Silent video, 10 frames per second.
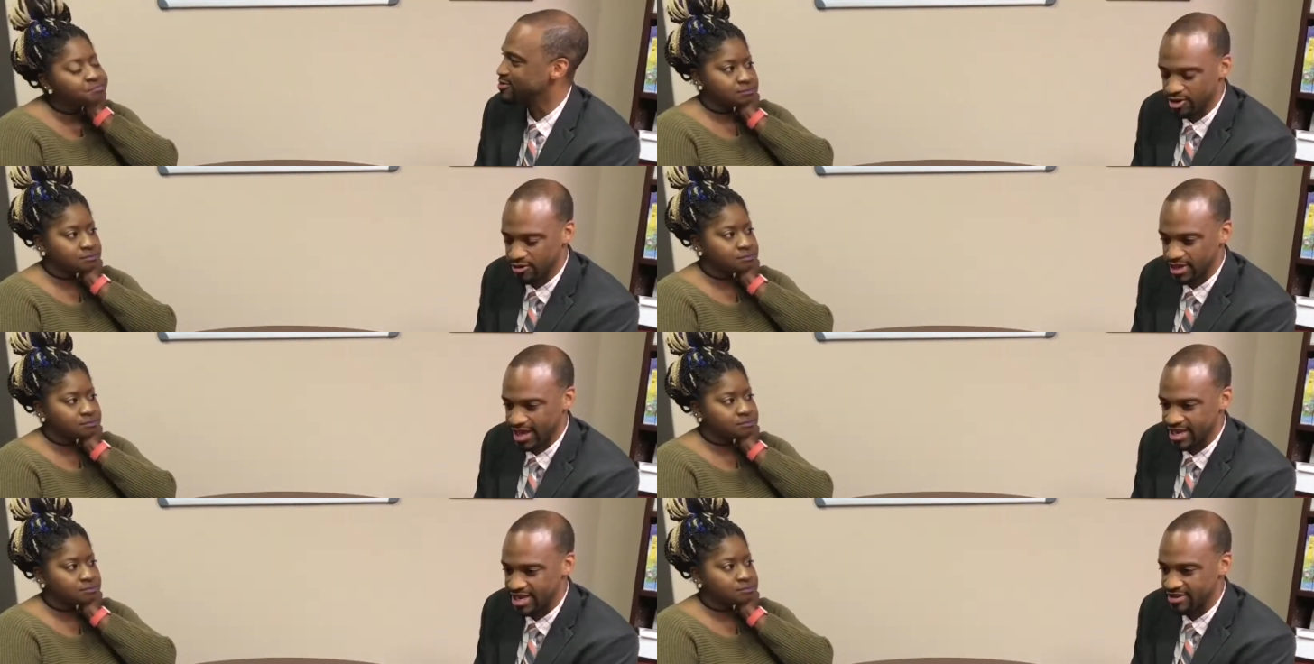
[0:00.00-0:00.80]
Speaker 1: You know,
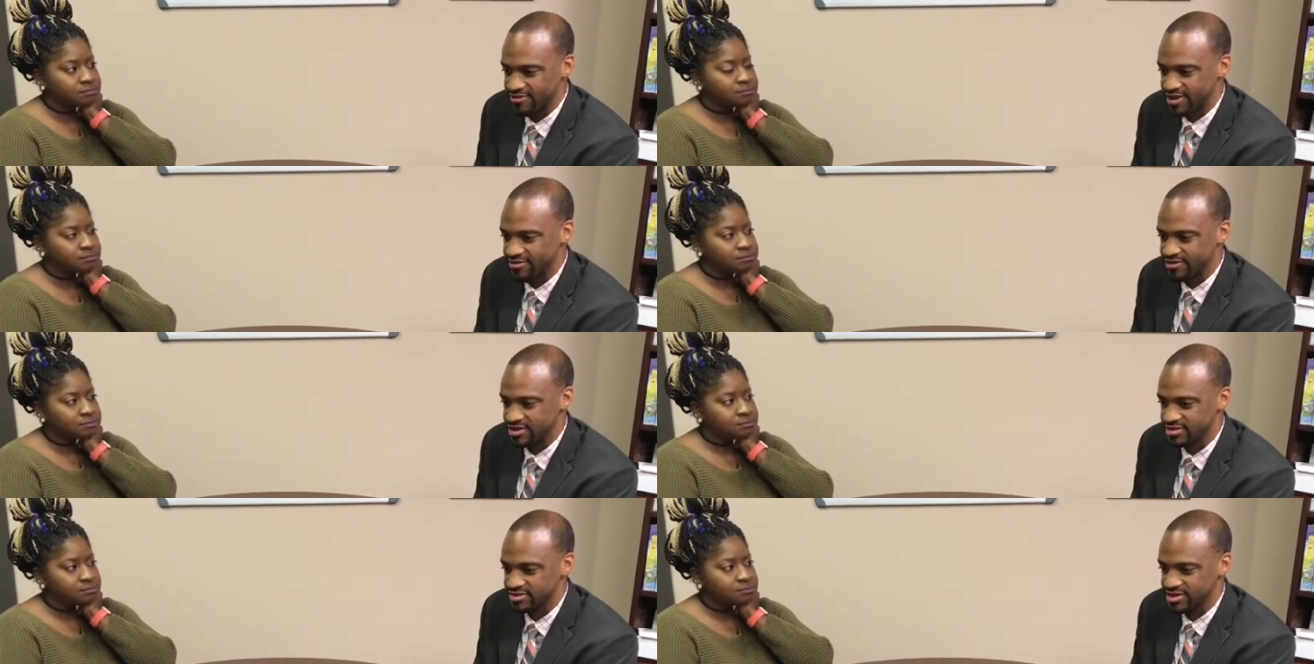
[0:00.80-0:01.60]
like every,
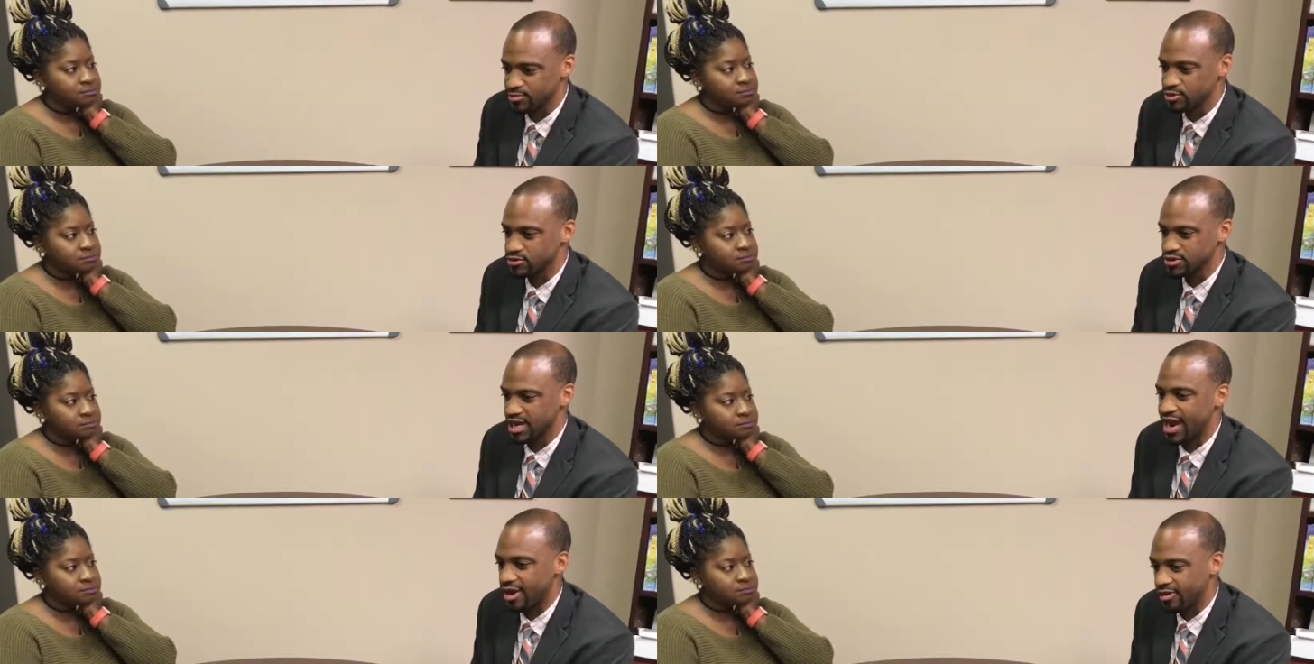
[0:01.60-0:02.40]
every typical
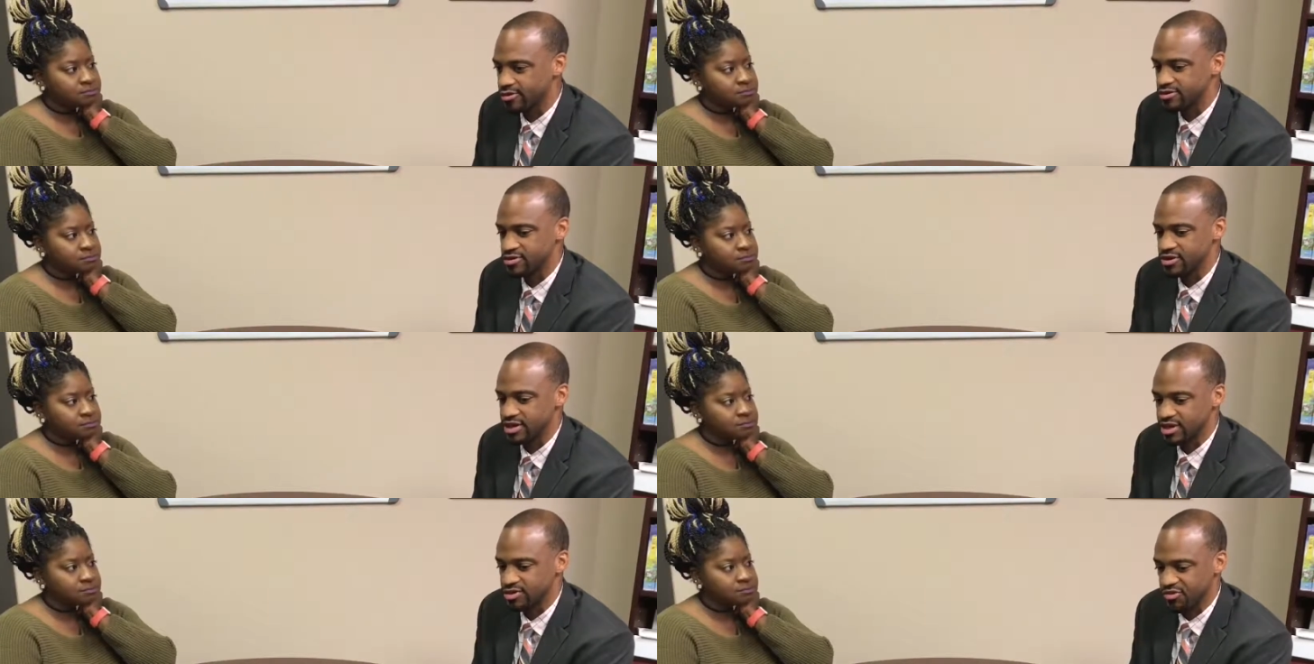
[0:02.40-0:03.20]
child
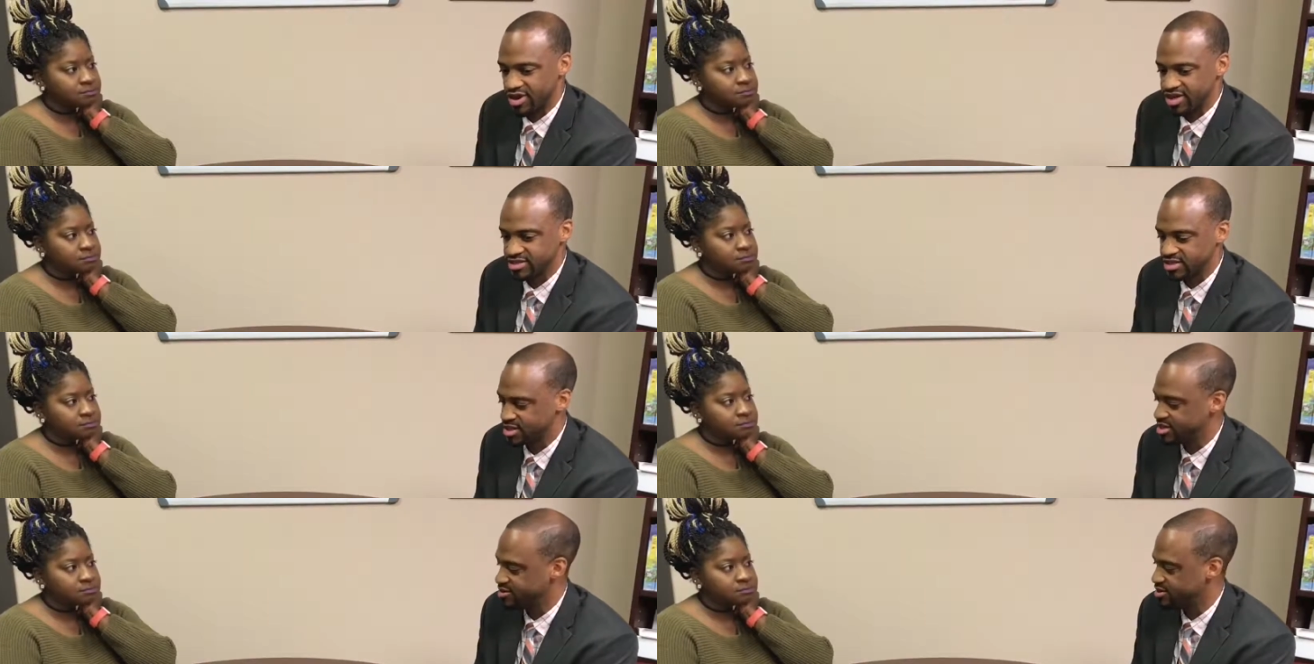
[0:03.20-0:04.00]
getting ready to
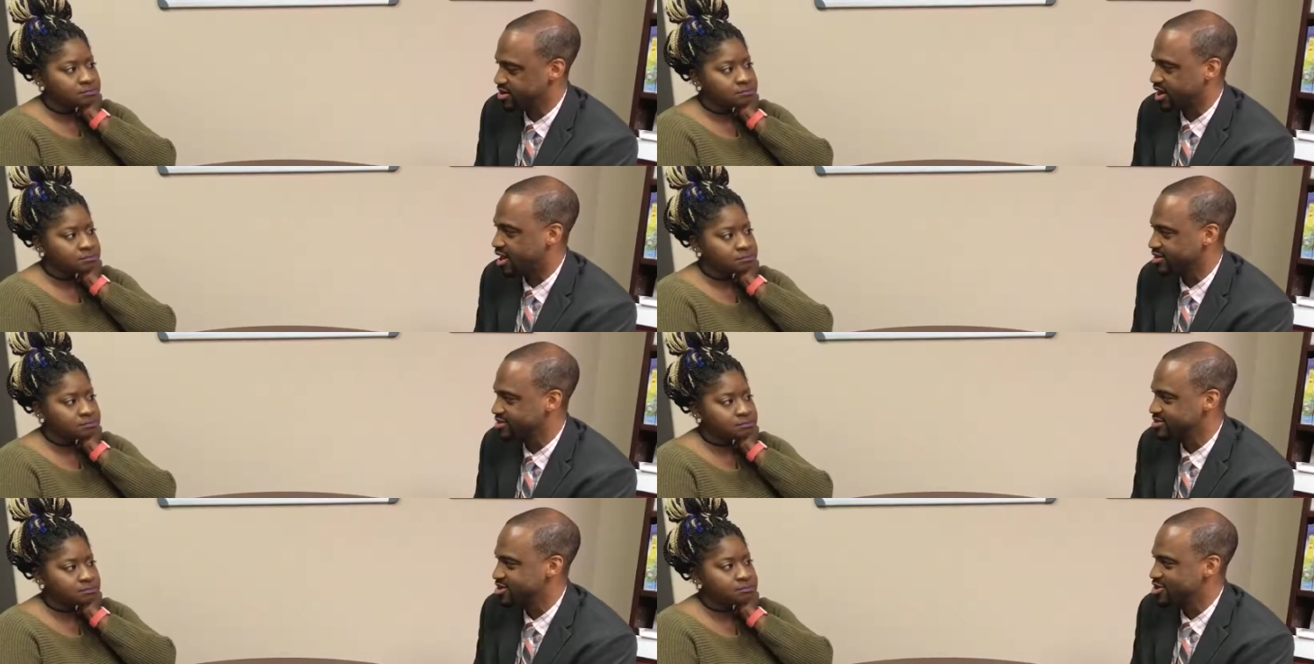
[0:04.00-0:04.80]
enter into
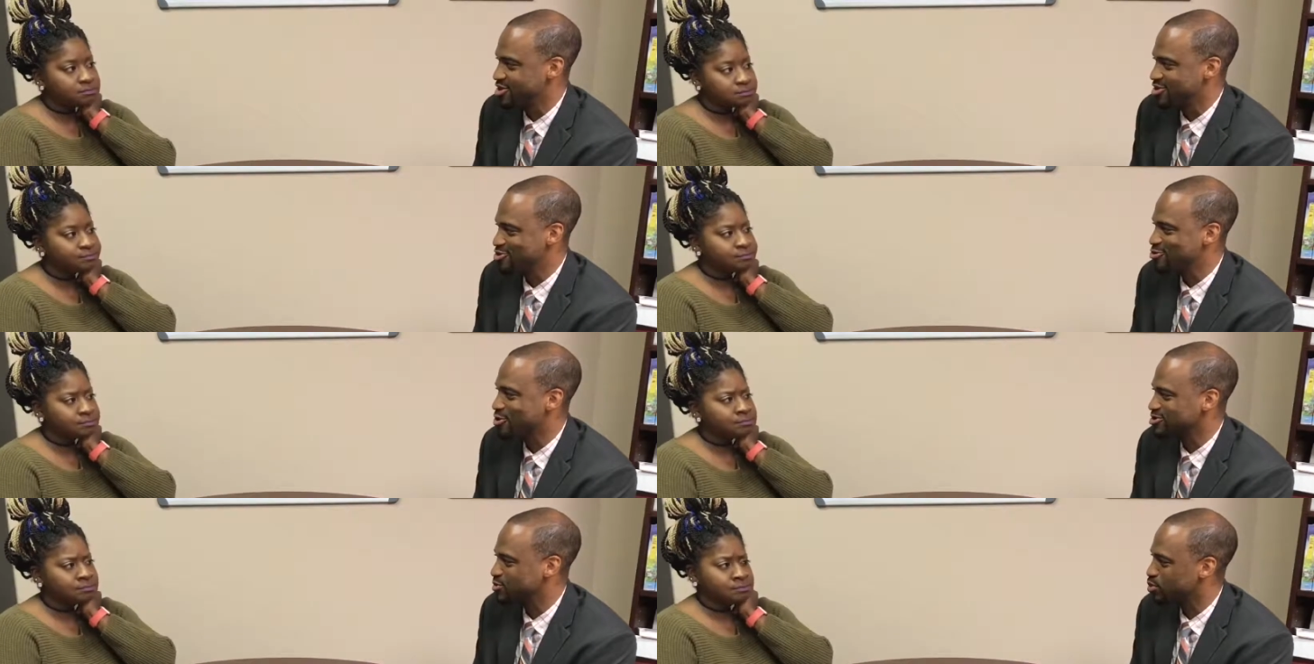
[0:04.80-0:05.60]
college, who
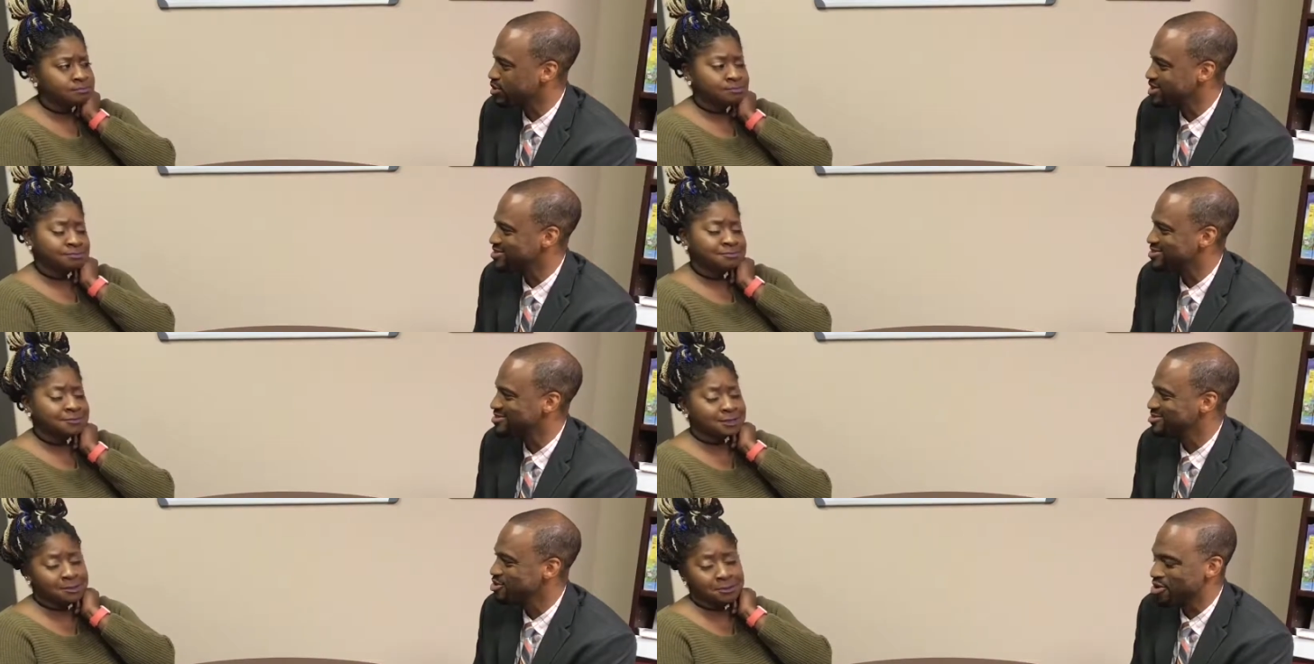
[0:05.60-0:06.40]
wants to preach?
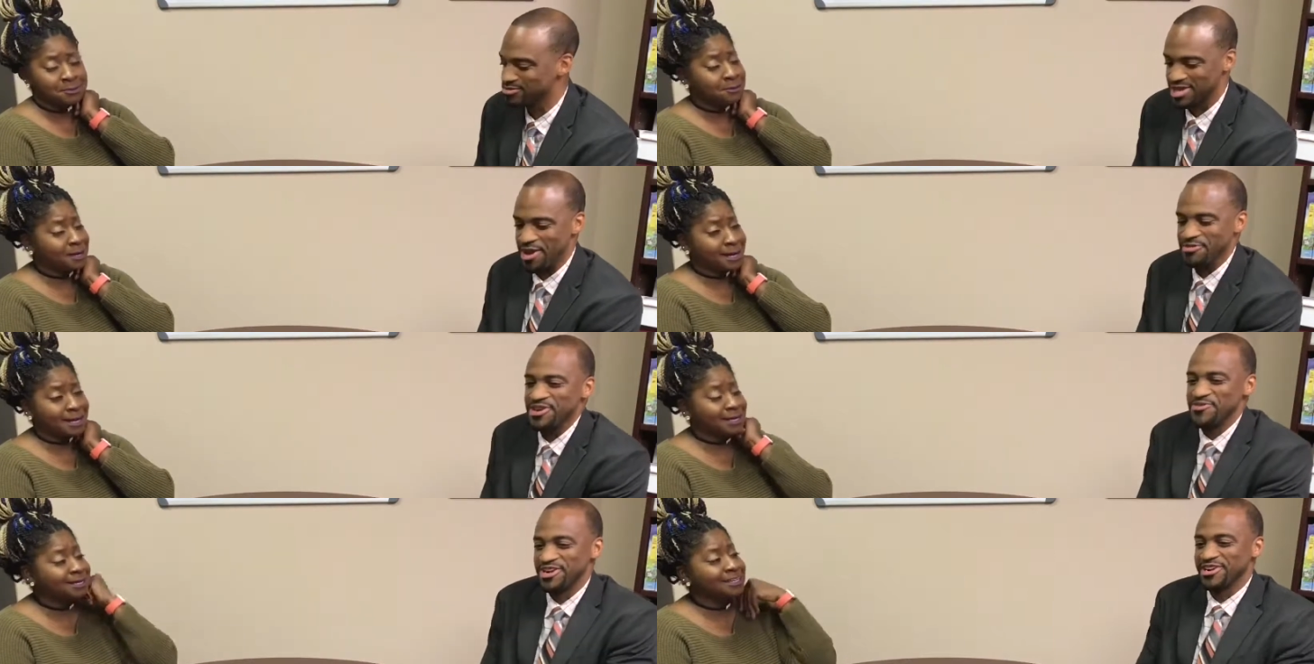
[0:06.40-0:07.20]
You know what I'm saying? I'm
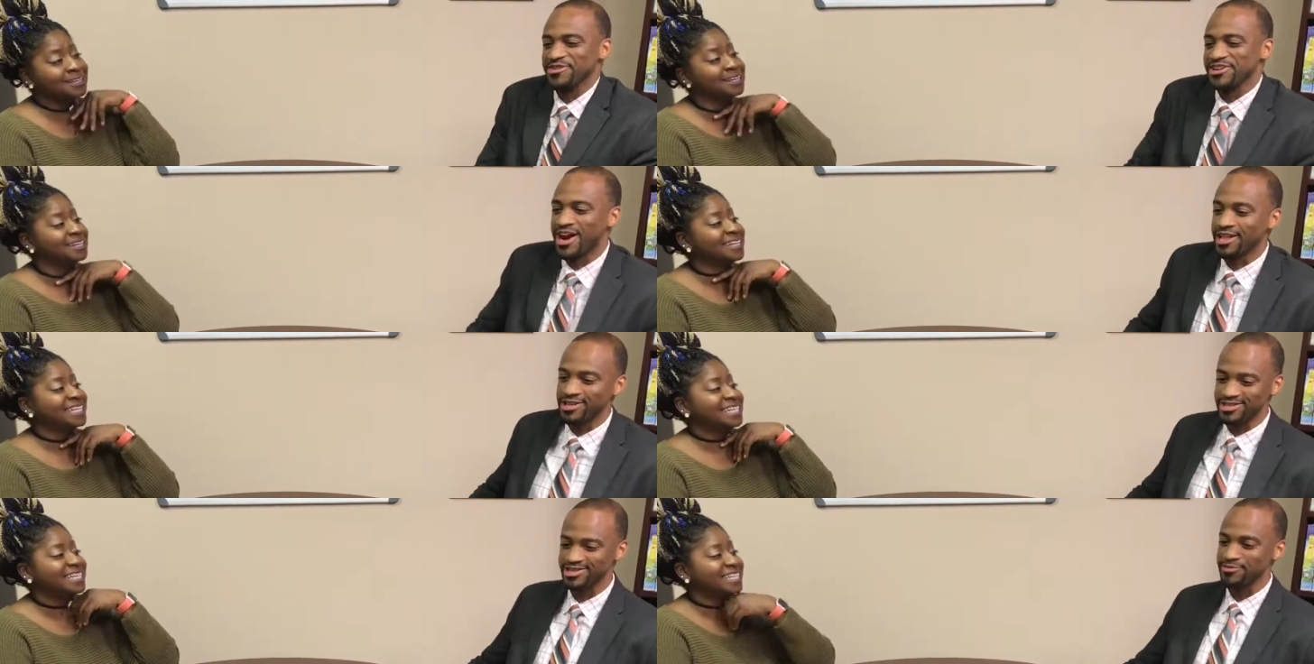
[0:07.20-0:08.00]
getting ready to go to
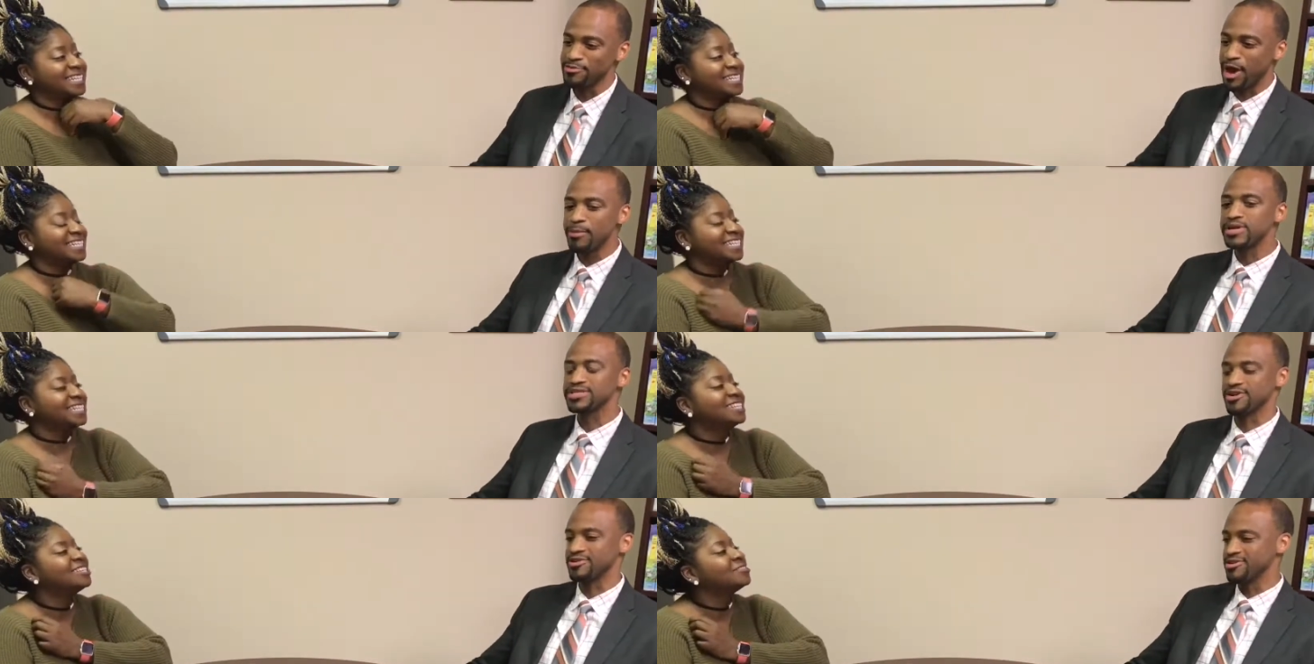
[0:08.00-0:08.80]
college. I'm, I'm gonna
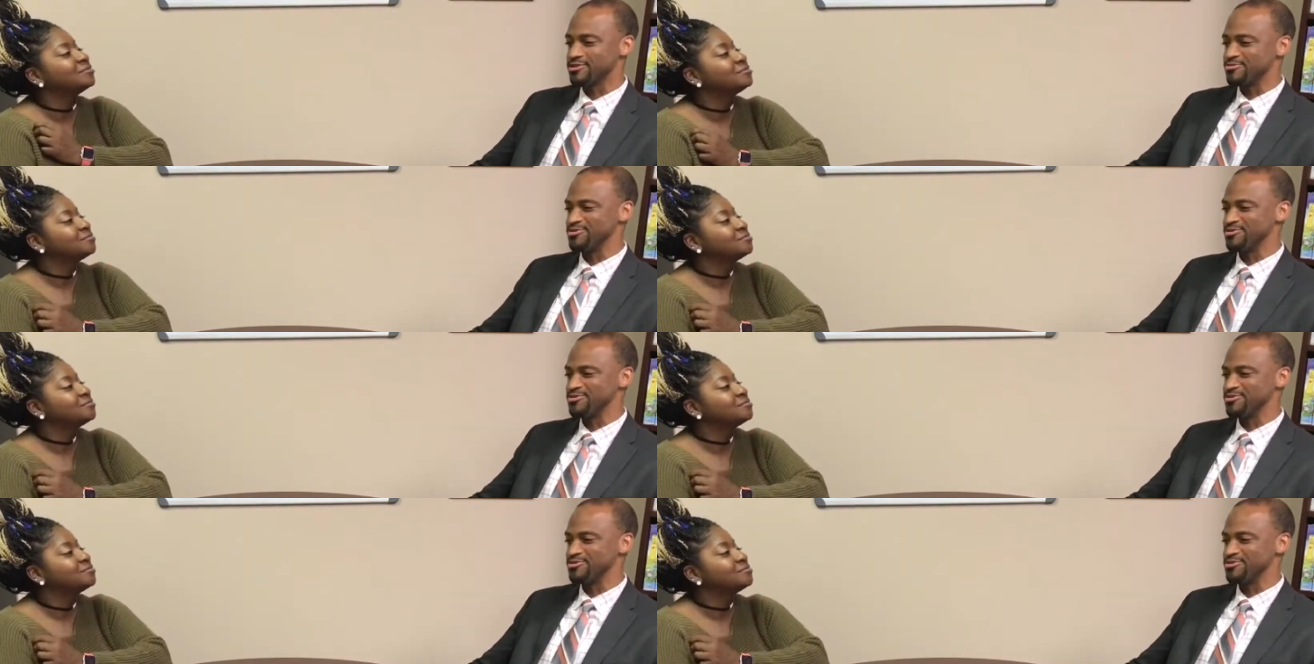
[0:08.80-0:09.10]
turn up.